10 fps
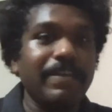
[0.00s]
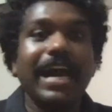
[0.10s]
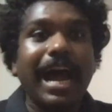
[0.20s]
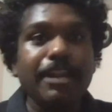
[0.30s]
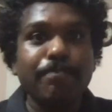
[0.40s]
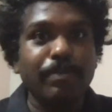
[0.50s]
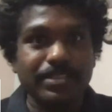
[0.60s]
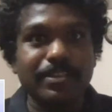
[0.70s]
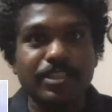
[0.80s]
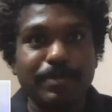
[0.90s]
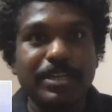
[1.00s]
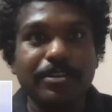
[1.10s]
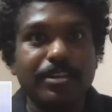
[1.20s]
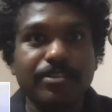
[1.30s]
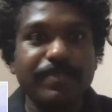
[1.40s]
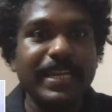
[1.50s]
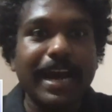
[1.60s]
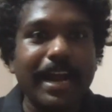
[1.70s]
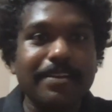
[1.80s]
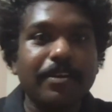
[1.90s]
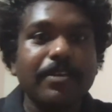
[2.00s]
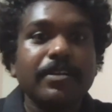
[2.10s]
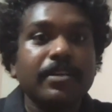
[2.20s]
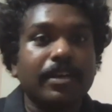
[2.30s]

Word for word: We had personal speakers, we had uh,